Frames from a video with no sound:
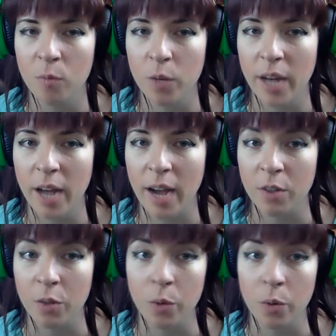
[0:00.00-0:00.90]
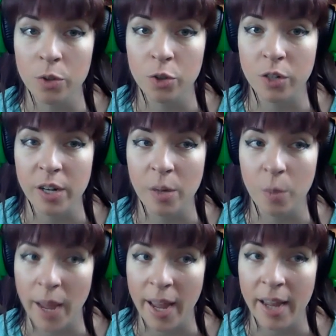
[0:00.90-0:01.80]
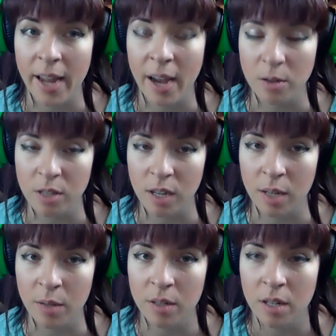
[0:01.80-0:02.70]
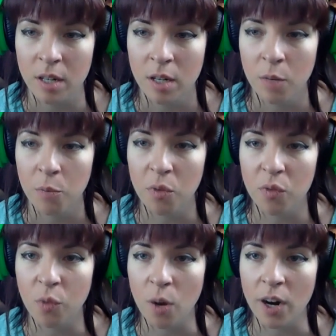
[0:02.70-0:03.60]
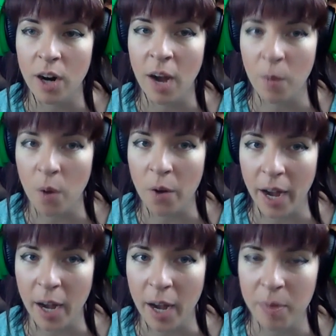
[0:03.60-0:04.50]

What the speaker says: would have to throw the tree away outside before I woke up.